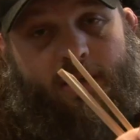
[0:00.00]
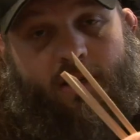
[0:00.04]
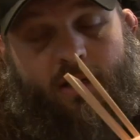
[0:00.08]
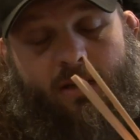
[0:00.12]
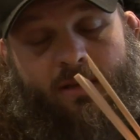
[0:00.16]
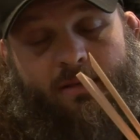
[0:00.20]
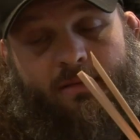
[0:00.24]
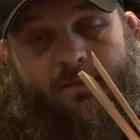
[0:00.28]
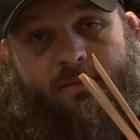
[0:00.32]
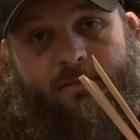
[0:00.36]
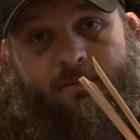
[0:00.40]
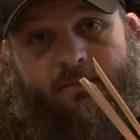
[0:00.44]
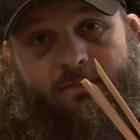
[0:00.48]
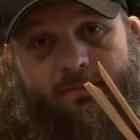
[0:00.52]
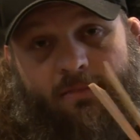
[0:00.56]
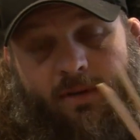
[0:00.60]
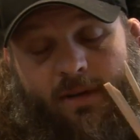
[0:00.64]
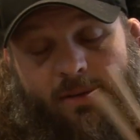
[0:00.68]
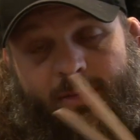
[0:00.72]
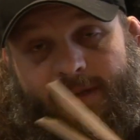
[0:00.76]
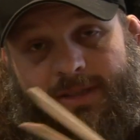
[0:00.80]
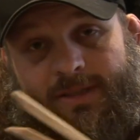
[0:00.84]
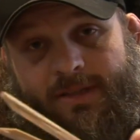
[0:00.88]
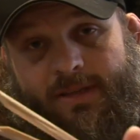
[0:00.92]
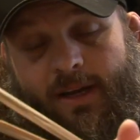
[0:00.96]
you can
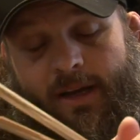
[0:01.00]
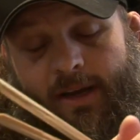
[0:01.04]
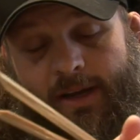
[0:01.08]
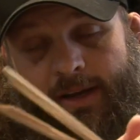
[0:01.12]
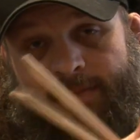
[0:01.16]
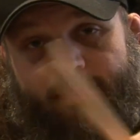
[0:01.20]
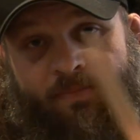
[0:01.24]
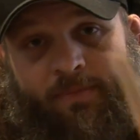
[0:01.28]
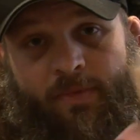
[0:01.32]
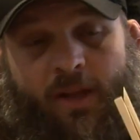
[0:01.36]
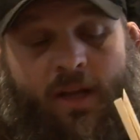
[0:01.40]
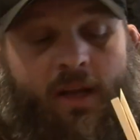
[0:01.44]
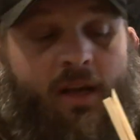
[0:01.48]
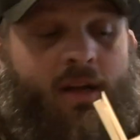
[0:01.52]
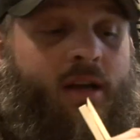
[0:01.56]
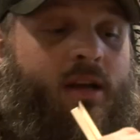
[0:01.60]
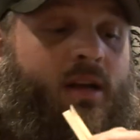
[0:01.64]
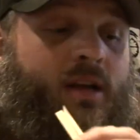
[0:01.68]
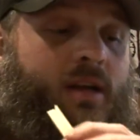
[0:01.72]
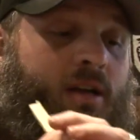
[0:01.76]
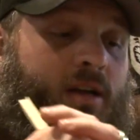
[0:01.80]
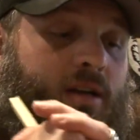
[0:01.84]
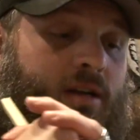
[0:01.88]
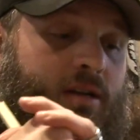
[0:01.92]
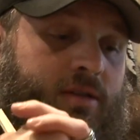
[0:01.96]
pretty much die.
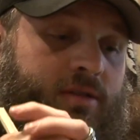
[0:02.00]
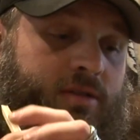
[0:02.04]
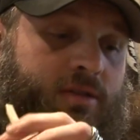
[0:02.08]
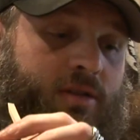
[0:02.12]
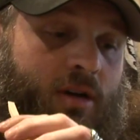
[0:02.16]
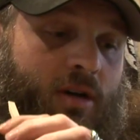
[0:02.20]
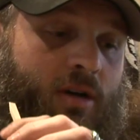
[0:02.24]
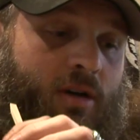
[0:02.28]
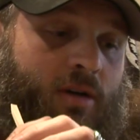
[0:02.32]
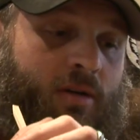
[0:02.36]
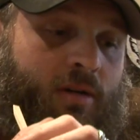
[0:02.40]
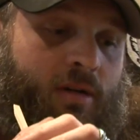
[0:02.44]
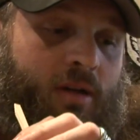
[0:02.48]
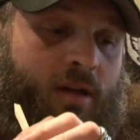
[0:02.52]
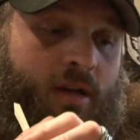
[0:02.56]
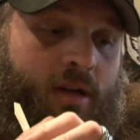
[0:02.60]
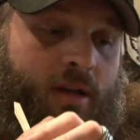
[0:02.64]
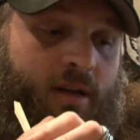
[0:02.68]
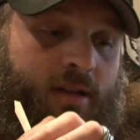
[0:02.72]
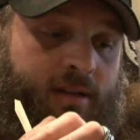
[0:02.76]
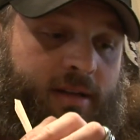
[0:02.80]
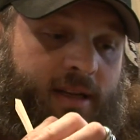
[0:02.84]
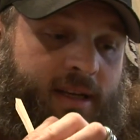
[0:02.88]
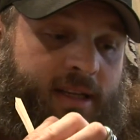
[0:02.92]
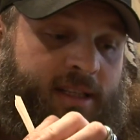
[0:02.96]
So
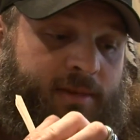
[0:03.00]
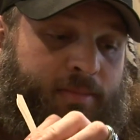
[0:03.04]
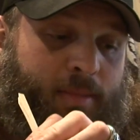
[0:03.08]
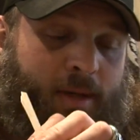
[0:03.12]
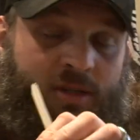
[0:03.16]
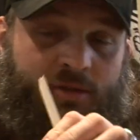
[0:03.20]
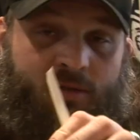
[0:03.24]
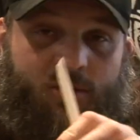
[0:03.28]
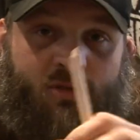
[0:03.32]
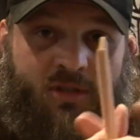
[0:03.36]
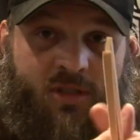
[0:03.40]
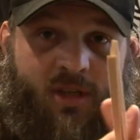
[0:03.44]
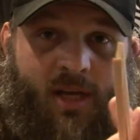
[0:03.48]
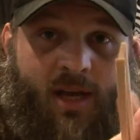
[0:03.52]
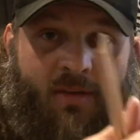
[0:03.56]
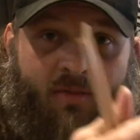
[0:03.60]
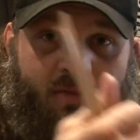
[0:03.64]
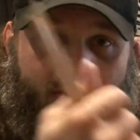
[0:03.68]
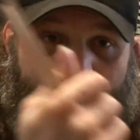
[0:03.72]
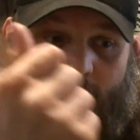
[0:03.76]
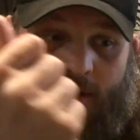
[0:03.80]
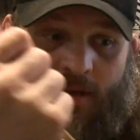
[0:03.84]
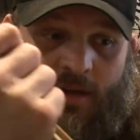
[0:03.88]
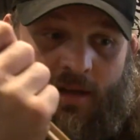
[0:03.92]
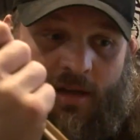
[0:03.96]
take special
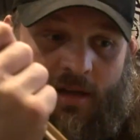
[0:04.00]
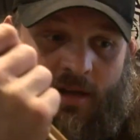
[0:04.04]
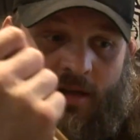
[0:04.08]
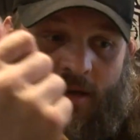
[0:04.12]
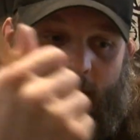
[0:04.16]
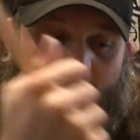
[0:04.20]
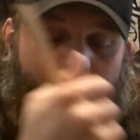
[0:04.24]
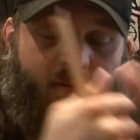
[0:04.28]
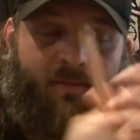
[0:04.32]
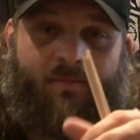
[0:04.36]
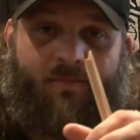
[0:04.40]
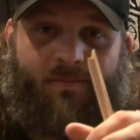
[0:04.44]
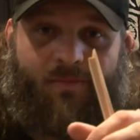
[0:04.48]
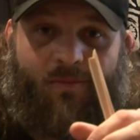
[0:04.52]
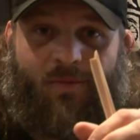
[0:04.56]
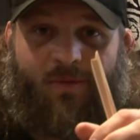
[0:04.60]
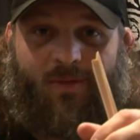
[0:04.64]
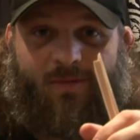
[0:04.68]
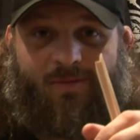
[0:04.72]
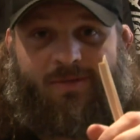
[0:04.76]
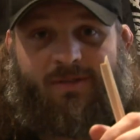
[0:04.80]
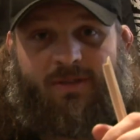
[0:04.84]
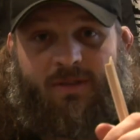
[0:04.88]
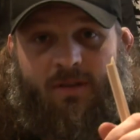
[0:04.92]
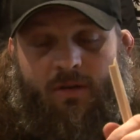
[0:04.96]
chefs, and
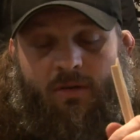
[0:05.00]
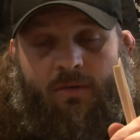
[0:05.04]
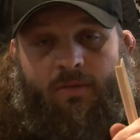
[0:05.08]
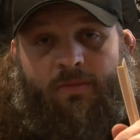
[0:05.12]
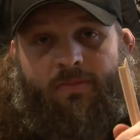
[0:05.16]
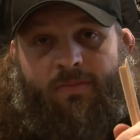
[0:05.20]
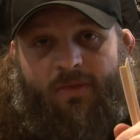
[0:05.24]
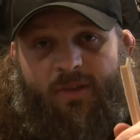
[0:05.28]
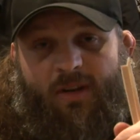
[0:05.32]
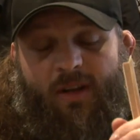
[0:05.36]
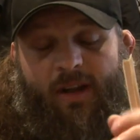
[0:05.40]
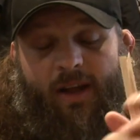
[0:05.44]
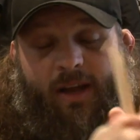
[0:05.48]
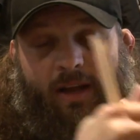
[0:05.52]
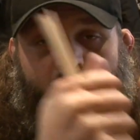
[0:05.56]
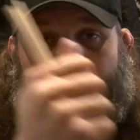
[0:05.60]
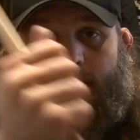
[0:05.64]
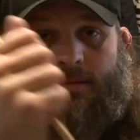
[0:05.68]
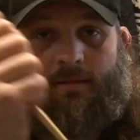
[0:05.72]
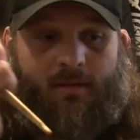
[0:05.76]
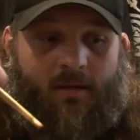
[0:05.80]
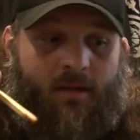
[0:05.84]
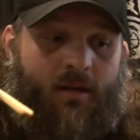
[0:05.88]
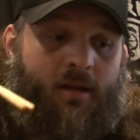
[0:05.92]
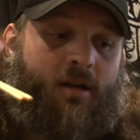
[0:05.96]
so they're like
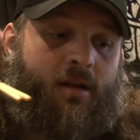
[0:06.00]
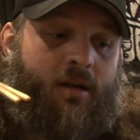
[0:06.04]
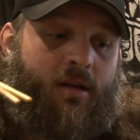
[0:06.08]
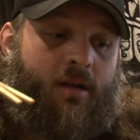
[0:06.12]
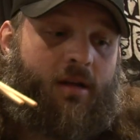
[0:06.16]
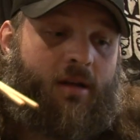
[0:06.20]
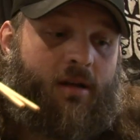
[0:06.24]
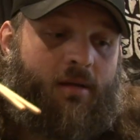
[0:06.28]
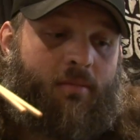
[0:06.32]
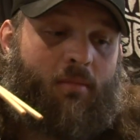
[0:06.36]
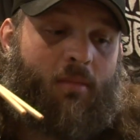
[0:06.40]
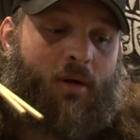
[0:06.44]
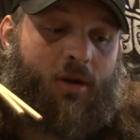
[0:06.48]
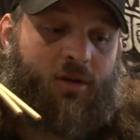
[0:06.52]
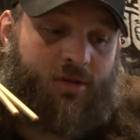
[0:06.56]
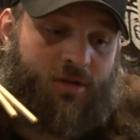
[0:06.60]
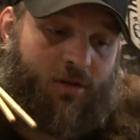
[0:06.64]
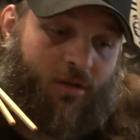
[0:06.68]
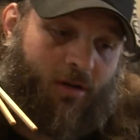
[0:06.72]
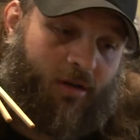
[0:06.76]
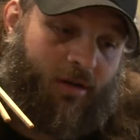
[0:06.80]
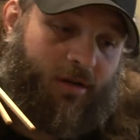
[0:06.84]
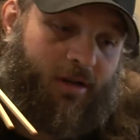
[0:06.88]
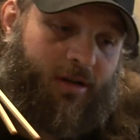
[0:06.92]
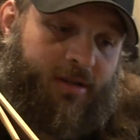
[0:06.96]

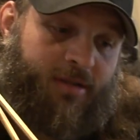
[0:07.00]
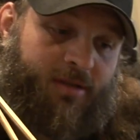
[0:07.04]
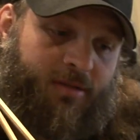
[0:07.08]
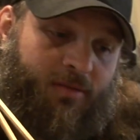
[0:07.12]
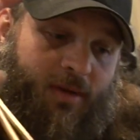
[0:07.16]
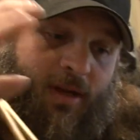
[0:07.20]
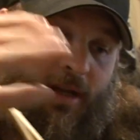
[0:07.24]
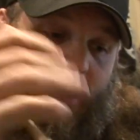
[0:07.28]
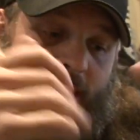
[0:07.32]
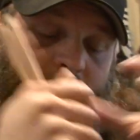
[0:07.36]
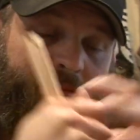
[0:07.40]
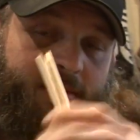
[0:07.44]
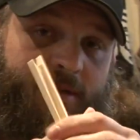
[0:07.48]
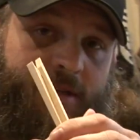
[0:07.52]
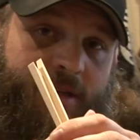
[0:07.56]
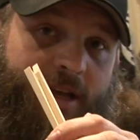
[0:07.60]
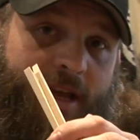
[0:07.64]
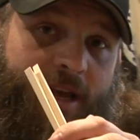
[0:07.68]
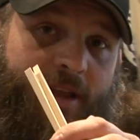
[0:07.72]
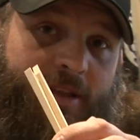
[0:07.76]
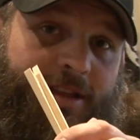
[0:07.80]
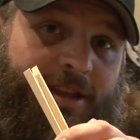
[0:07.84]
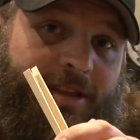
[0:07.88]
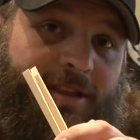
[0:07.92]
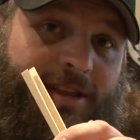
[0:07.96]
martial artists when it comes to
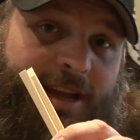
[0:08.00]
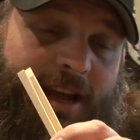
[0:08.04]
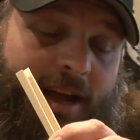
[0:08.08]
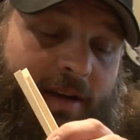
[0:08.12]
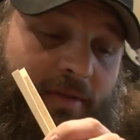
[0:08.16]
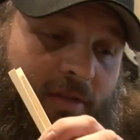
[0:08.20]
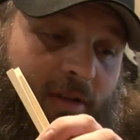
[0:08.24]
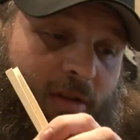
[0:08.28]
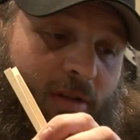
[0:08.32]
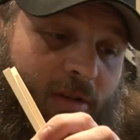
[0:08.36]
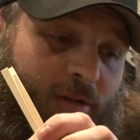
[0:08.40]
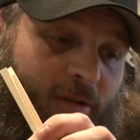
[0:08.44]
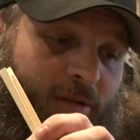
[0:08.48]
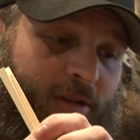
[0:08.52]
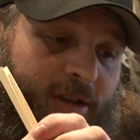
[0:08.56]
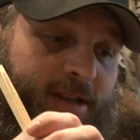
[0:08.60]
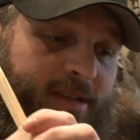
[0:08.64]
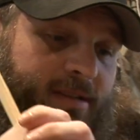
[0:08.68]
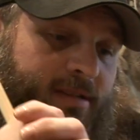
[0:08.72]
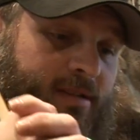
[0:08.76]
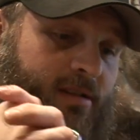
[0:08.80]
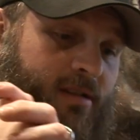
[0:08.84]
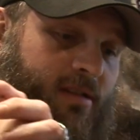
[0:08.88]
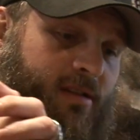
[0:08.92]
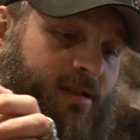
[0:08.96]
that. That they have to learn
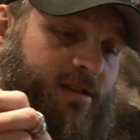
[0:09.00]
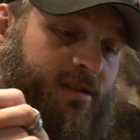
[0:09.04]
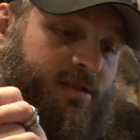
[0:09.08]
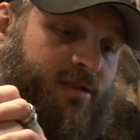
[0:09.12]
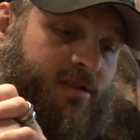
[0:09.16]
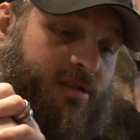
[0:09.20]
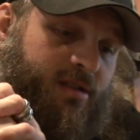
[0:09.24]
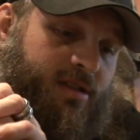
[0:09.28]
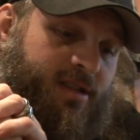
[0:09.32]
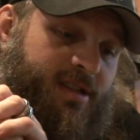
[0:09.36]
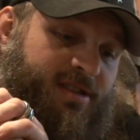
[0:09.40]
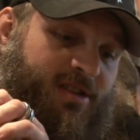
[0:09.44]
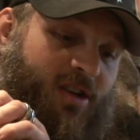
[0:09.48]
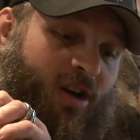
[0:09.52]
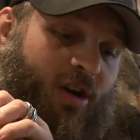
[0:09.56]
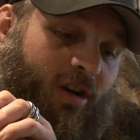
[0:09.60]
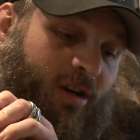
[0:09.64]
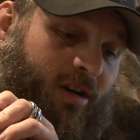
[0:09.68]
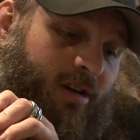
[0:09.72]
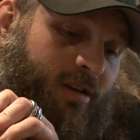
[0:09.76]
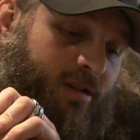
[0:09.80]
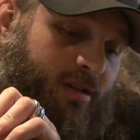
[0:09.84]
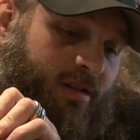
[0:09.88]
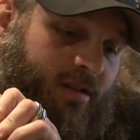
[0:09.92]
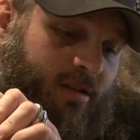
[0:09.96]
this this this
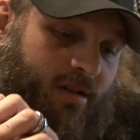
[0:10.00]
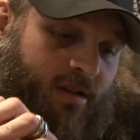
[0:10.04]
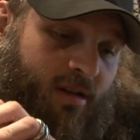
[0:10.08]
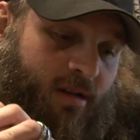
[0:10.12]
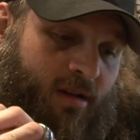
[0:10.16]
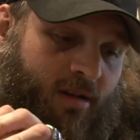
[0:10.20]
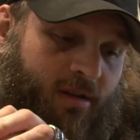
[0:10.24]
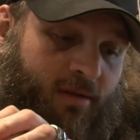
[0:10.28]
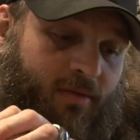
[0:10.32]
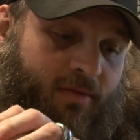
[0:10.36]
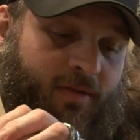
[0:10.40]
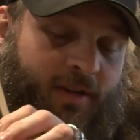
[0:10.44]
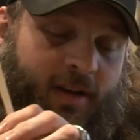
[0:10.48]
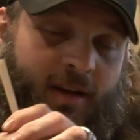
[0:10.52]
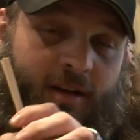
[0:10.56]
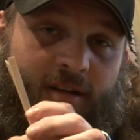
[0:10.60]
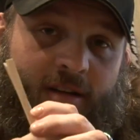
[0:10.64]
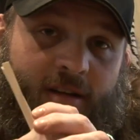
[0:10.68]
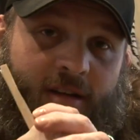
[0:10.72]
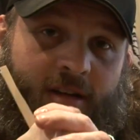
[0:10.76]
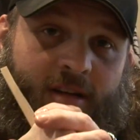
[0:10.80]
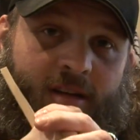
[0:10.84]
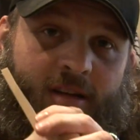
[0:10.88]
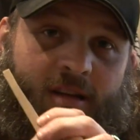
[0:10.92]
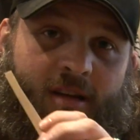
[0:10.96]
art of how
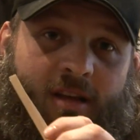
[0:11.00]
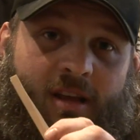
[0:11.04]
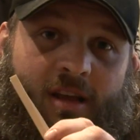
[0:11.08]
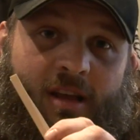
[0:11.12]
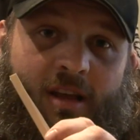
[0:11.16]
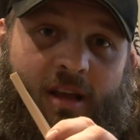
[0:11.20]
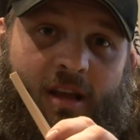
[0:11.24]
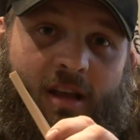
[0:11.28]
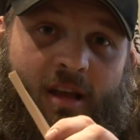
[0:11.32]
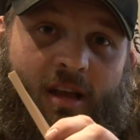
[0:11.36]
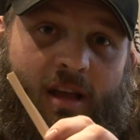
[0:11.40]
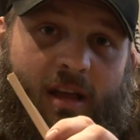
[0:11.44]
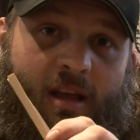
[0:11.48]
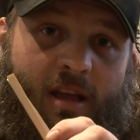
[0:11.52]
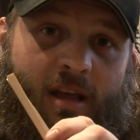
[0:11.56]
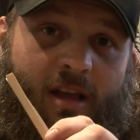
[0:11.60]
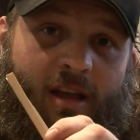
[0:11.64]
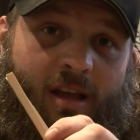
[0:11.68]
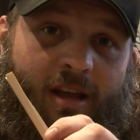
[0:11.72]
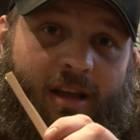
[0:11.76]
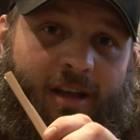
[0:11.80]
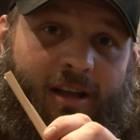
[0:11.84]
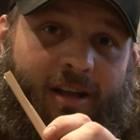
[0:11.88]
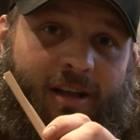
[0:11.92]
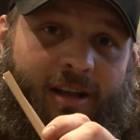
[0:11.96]
to
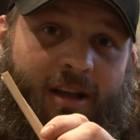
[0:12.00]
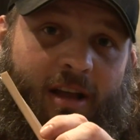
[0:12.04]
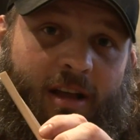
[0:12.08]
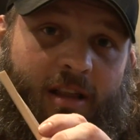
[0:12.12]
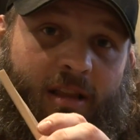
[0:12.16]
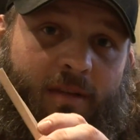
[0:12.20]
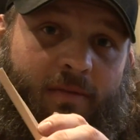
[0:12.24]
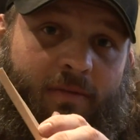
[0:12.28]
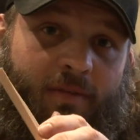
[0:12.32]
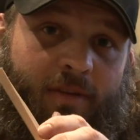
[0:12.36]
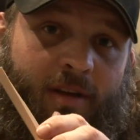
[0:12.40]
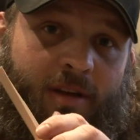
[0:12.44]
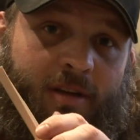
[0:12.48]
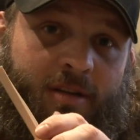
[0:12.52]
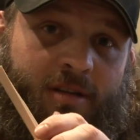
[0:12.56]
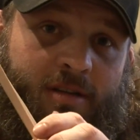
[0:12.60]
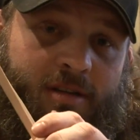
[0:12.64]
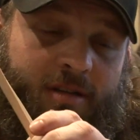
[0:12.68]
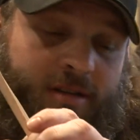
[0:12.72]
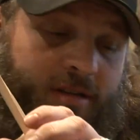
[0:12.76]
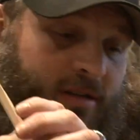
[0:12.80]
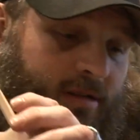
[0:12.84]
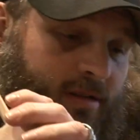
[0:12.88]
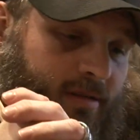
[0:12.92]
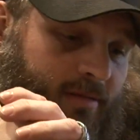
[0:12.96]
cut the
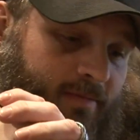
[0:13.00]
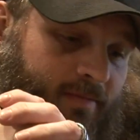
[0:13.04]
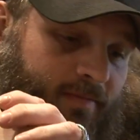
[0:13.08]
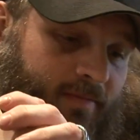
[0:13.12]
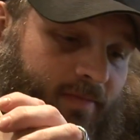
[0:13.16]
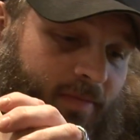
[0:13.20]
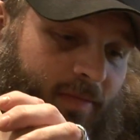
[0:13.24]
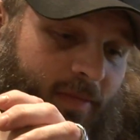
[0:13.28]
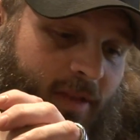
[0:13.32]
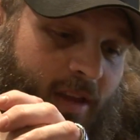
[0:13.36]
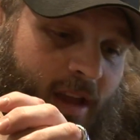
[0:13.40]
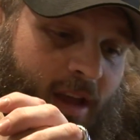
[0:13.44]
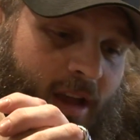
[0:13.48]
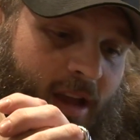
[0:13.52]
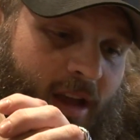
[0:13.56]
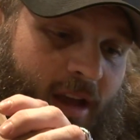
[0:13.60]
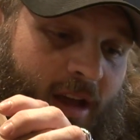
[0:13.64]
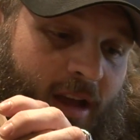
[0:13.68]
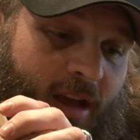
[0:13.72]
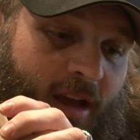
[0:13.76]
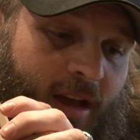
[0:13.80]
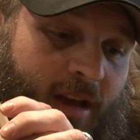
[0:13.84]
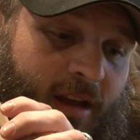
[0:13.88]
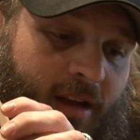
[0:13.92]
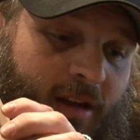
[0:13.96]
fish
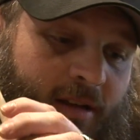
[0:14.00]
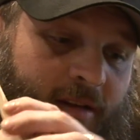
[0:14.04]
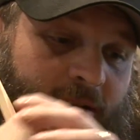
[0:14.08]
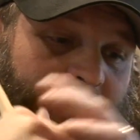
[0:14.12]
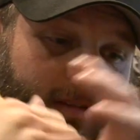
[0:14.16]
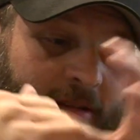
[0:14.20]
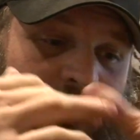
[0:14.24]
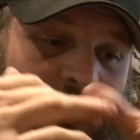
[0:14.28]
and